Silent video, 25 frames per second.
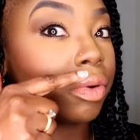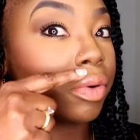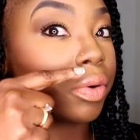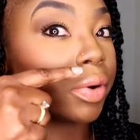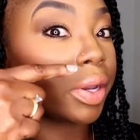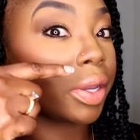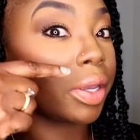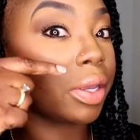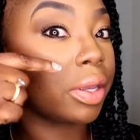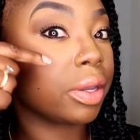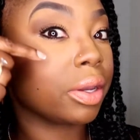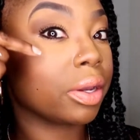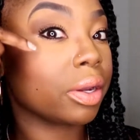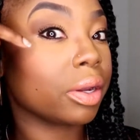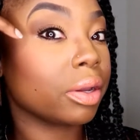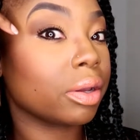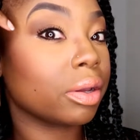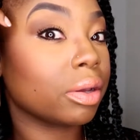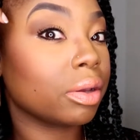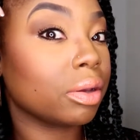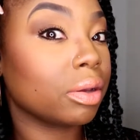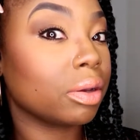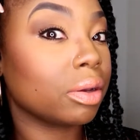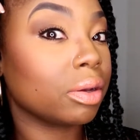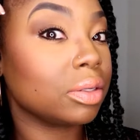Right here.
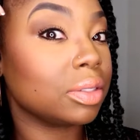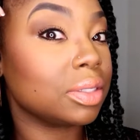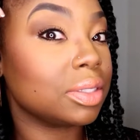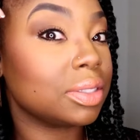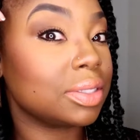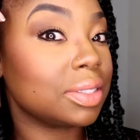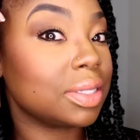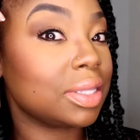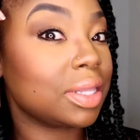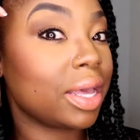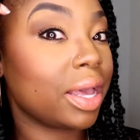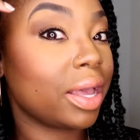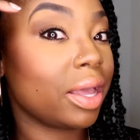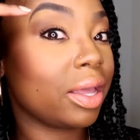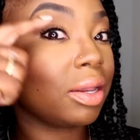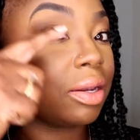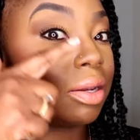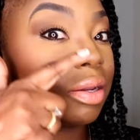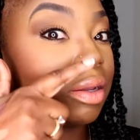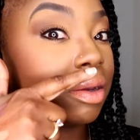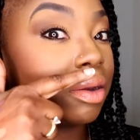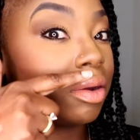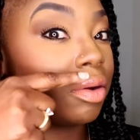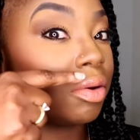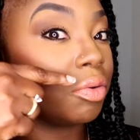You see that?
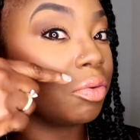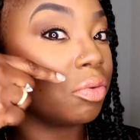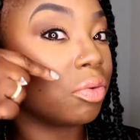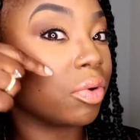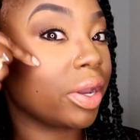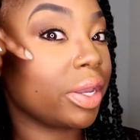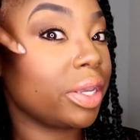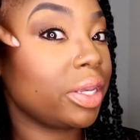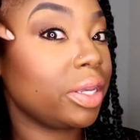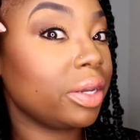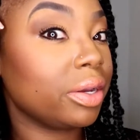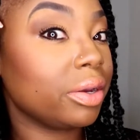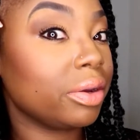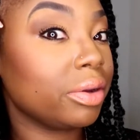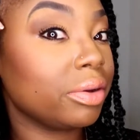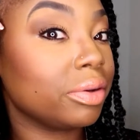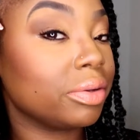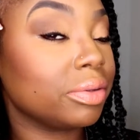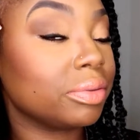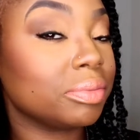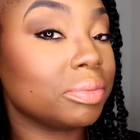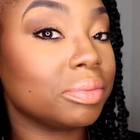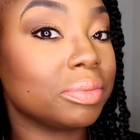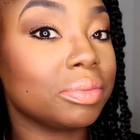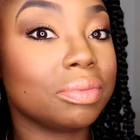Right here.
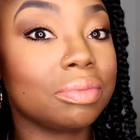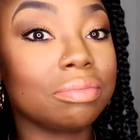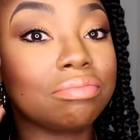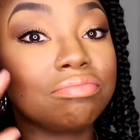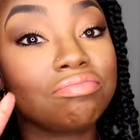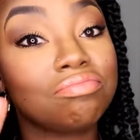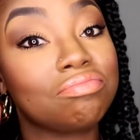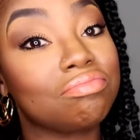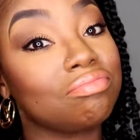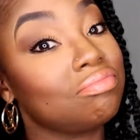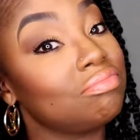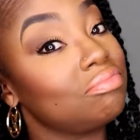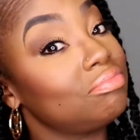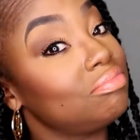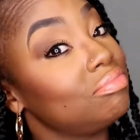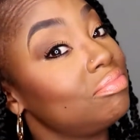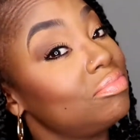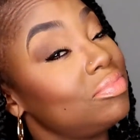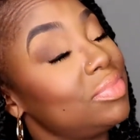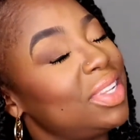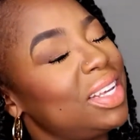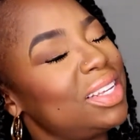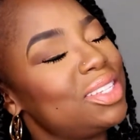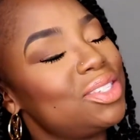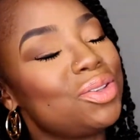
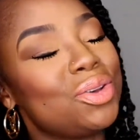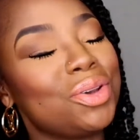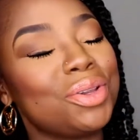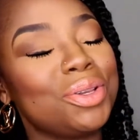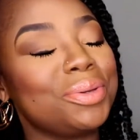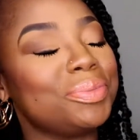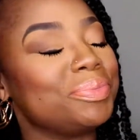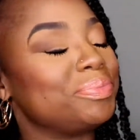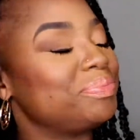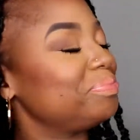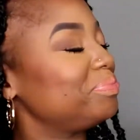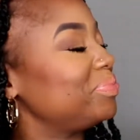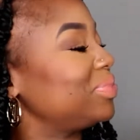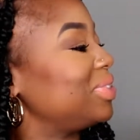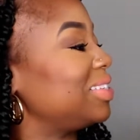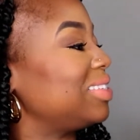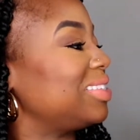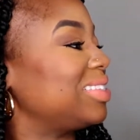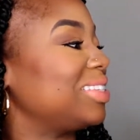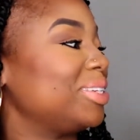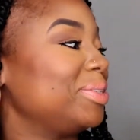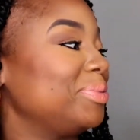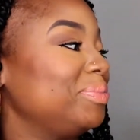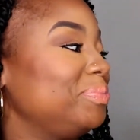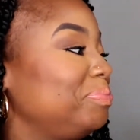That's all you,
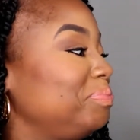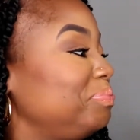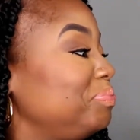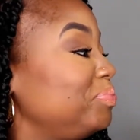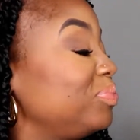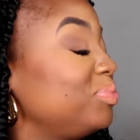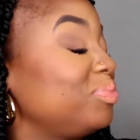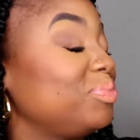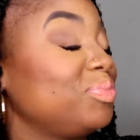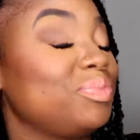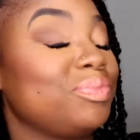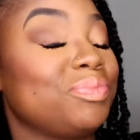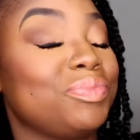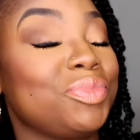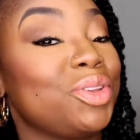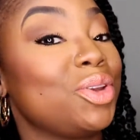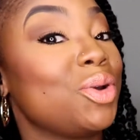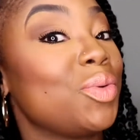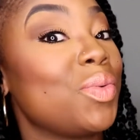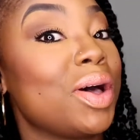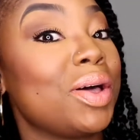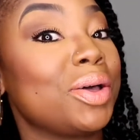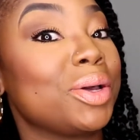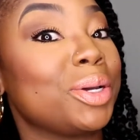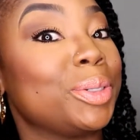listen,
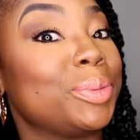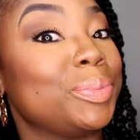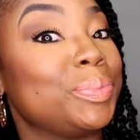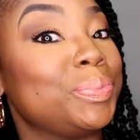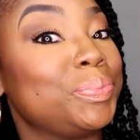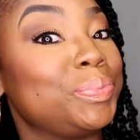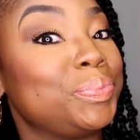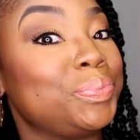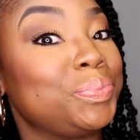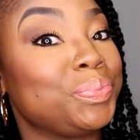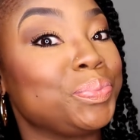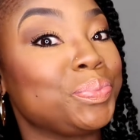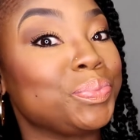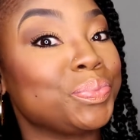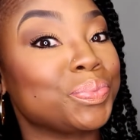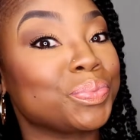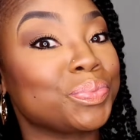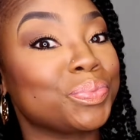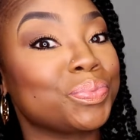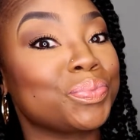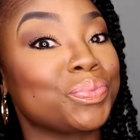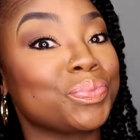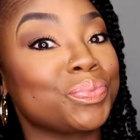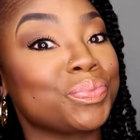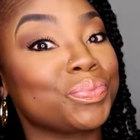you're welcome.
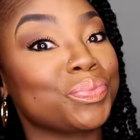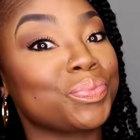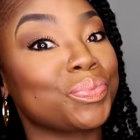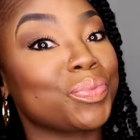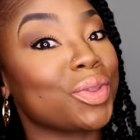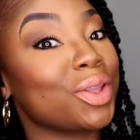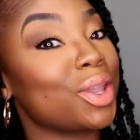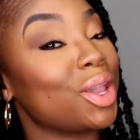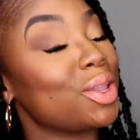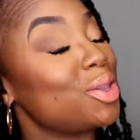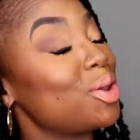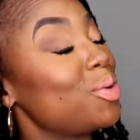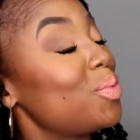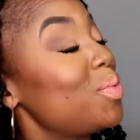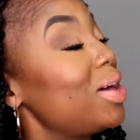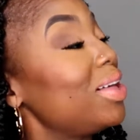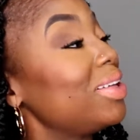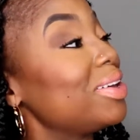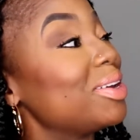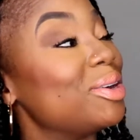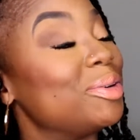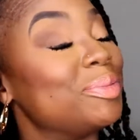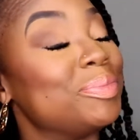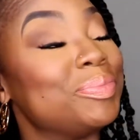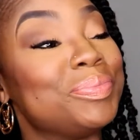You're
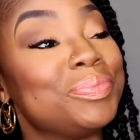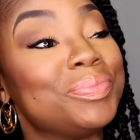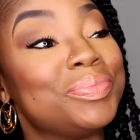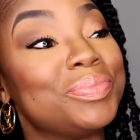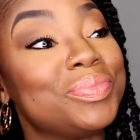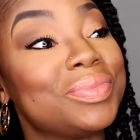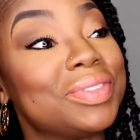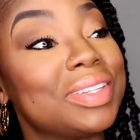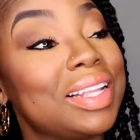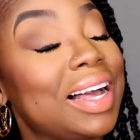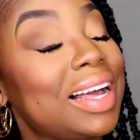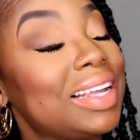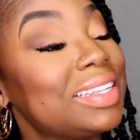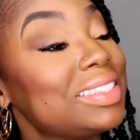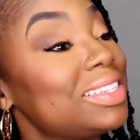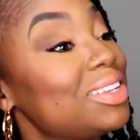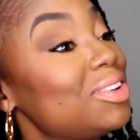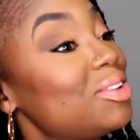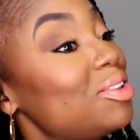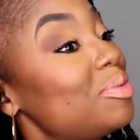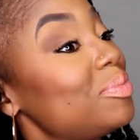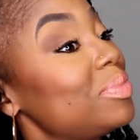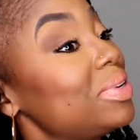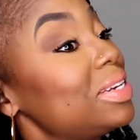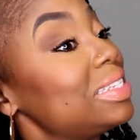welcome. That's
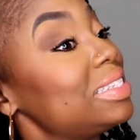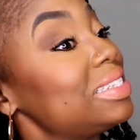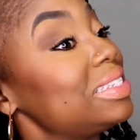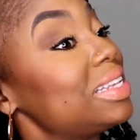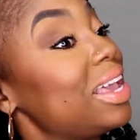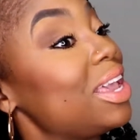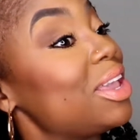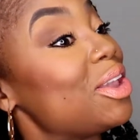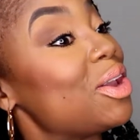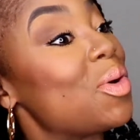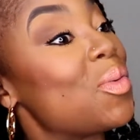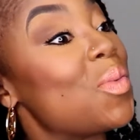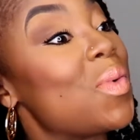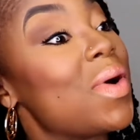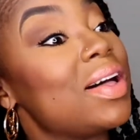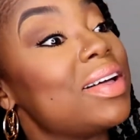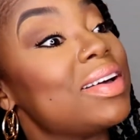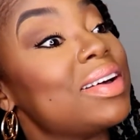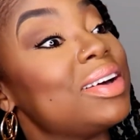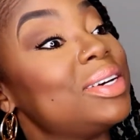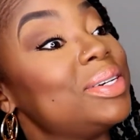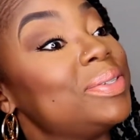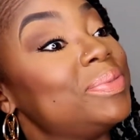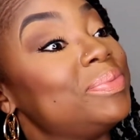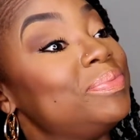all I'm gonna say, you're
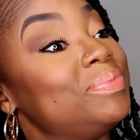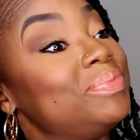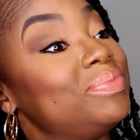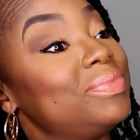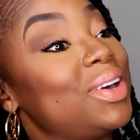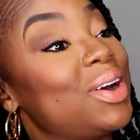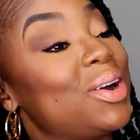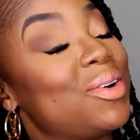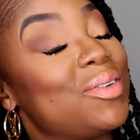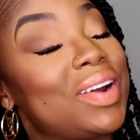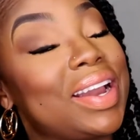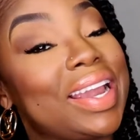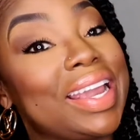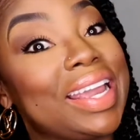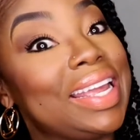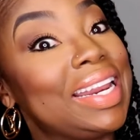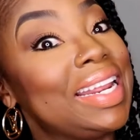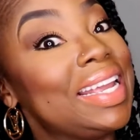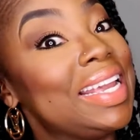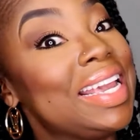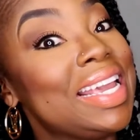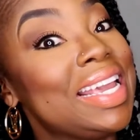welcome, all right?